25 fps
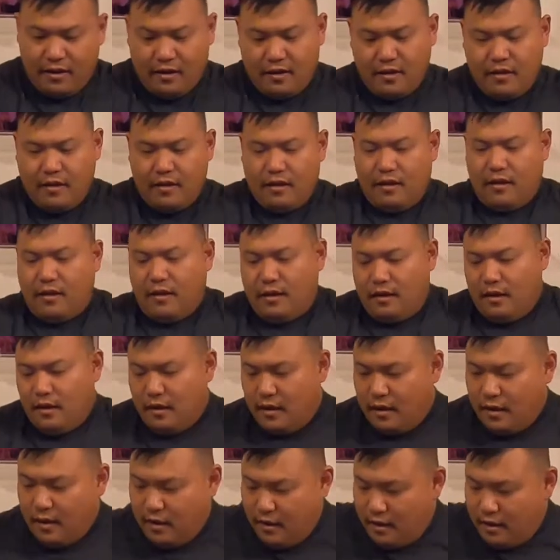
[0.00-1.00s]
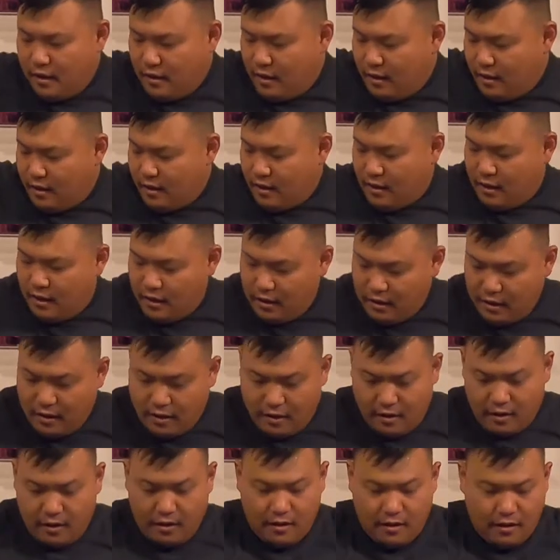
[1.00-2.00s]

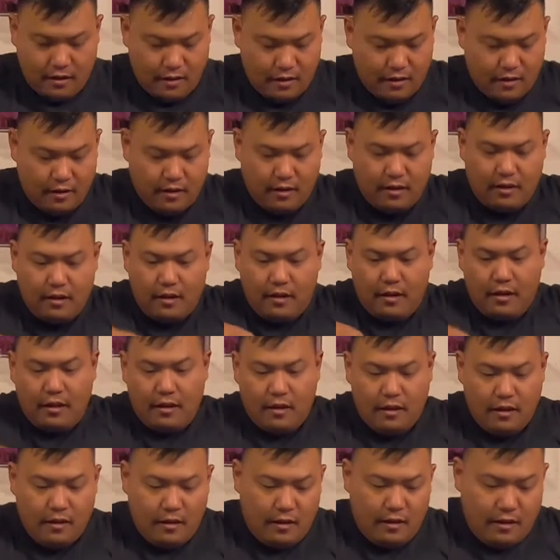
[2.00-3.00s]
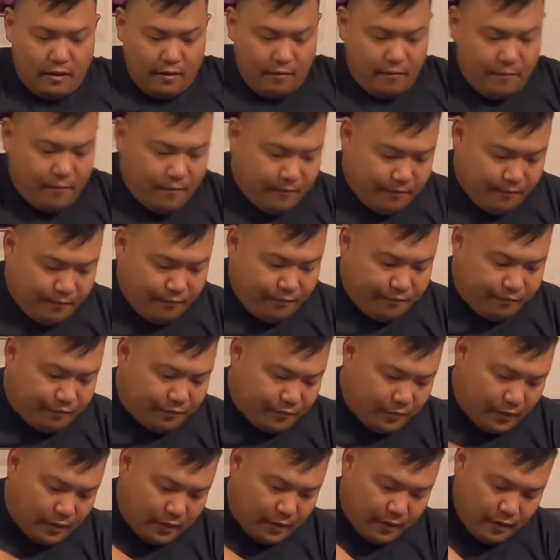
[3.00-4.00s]

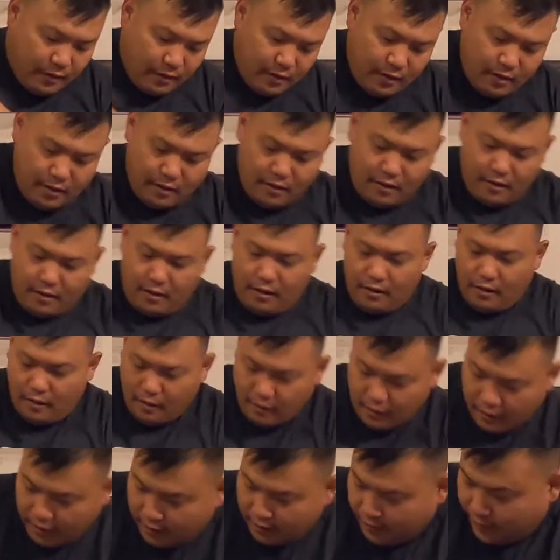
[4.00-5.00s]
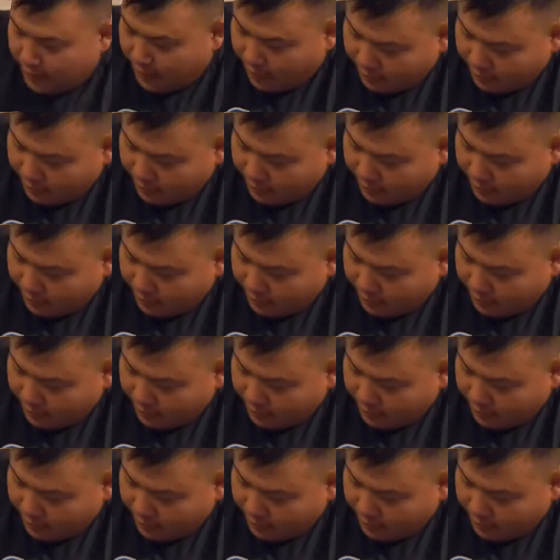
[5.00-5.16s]
[no speech]